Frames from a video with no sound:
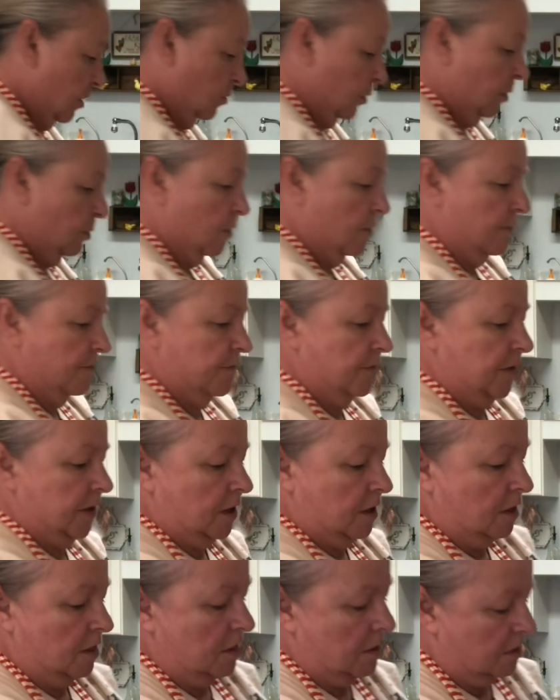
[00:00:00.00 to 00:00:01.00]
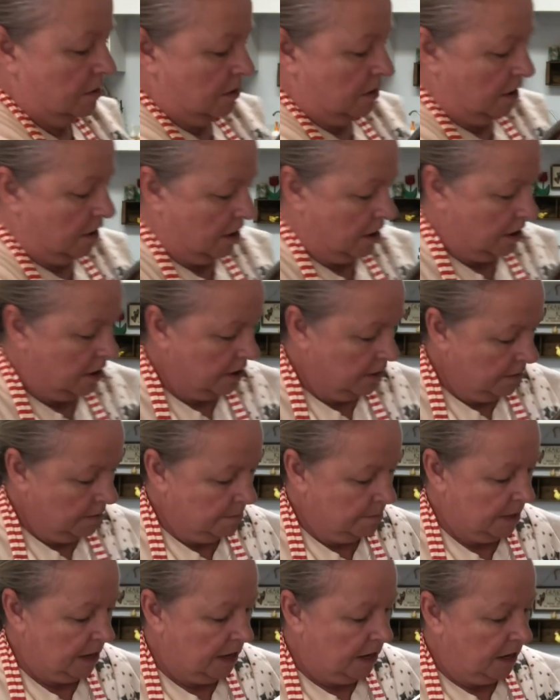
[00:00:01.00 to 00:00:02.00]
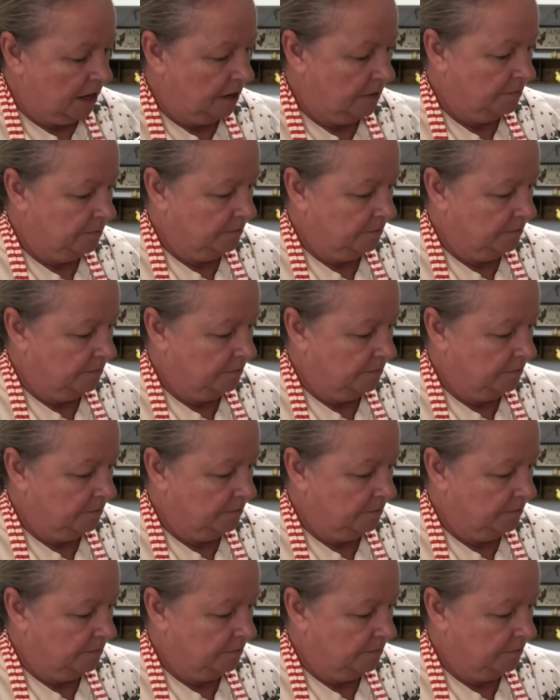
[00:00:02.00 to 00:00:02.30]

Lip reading: we will fill our pan.